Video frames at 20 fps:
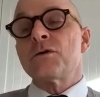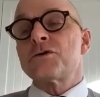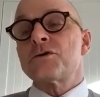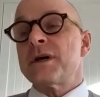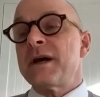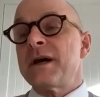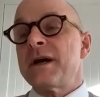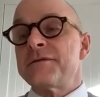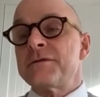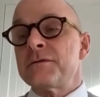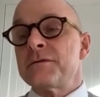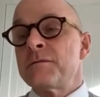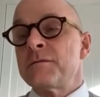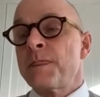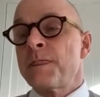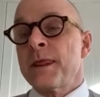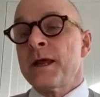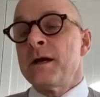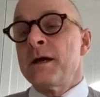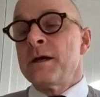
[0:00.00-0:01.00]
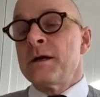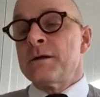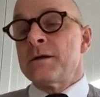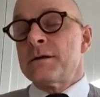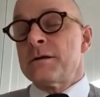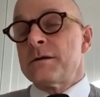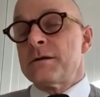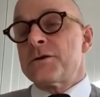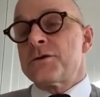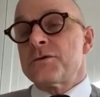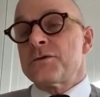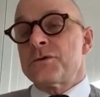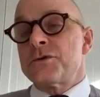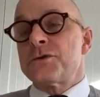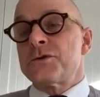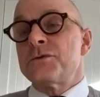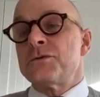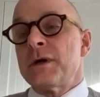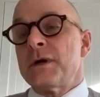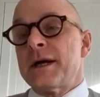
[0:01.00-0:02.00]
also have to
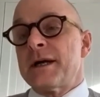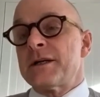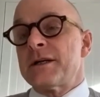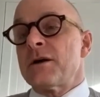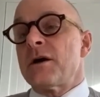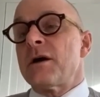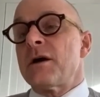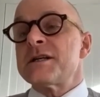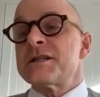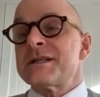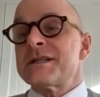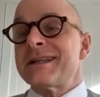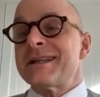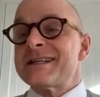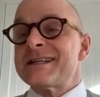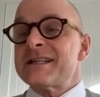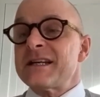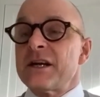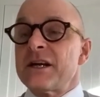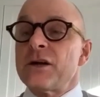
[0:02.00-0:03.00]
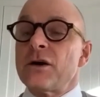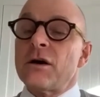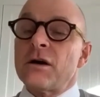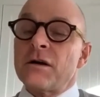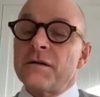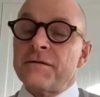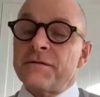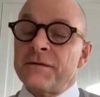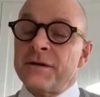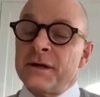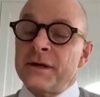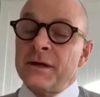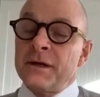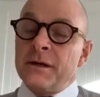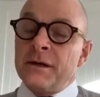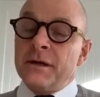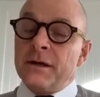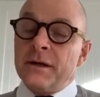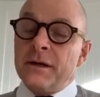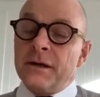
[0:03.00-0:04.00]
acknowledge that there's a lot of
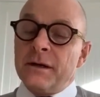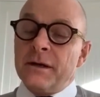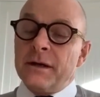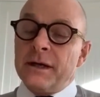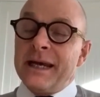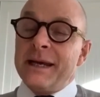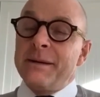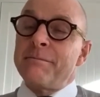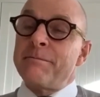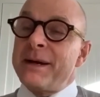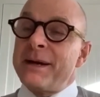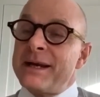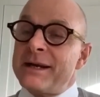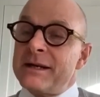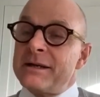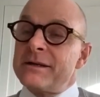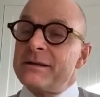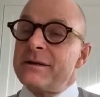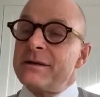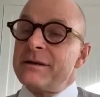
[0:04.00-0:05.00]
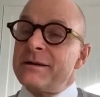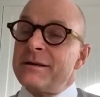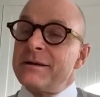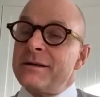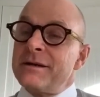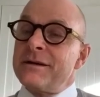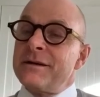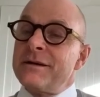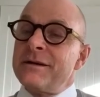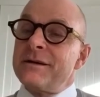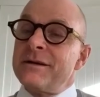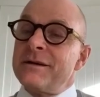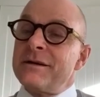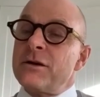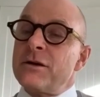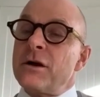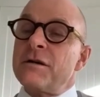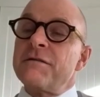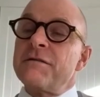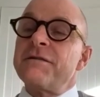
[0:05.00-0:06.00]
embedded
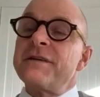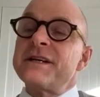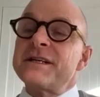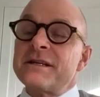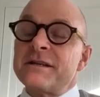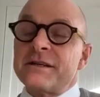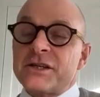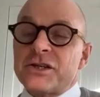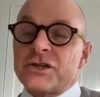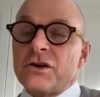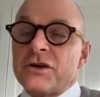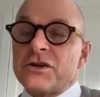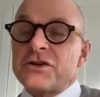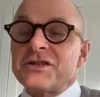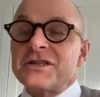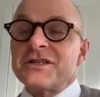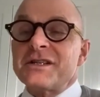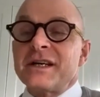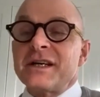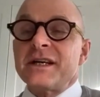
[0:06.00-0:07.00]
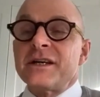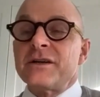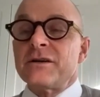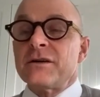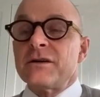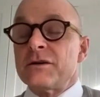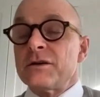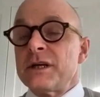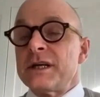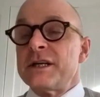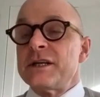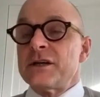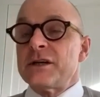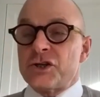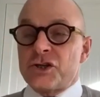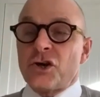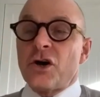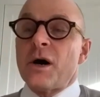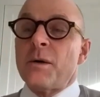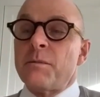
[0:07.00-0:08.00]
conflicts and discussions in your
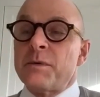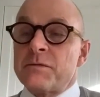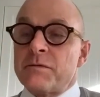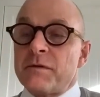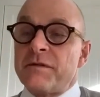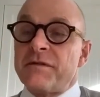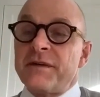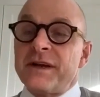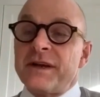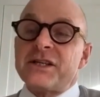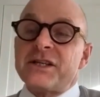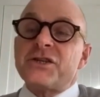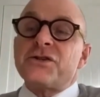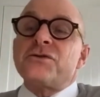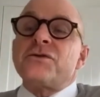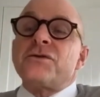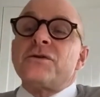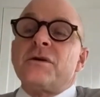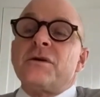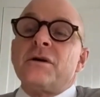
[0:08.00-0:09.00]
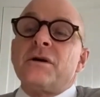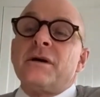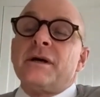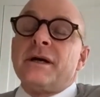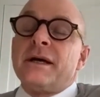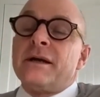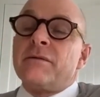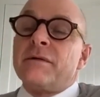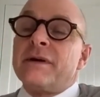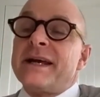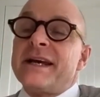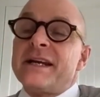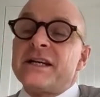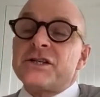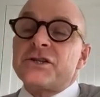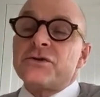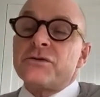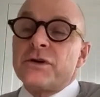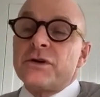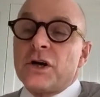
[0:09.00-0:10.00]
job, which reflects to your and
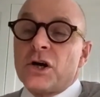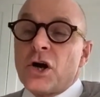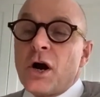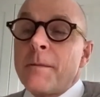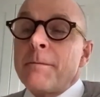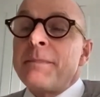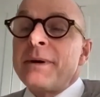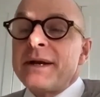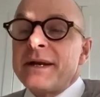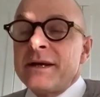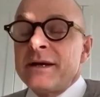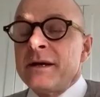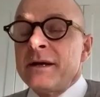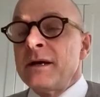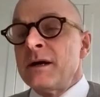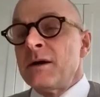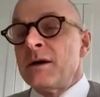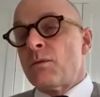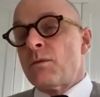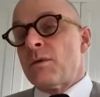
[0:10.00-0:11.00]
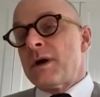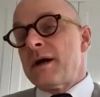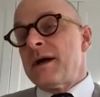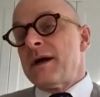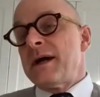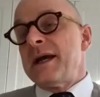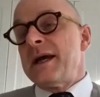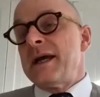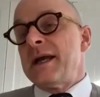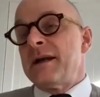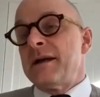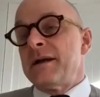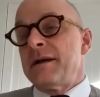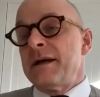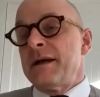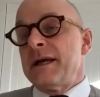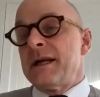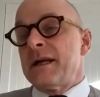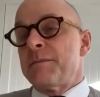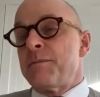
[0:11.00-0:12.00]
relates to your company. Where in
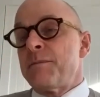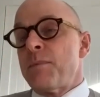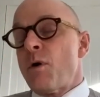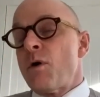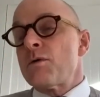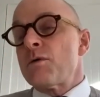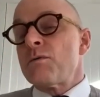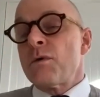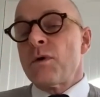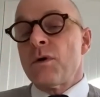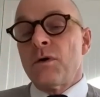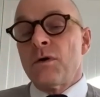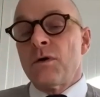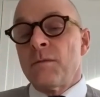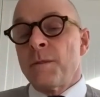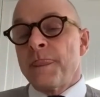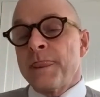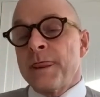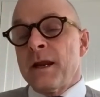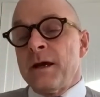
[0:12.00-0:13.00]
a board role,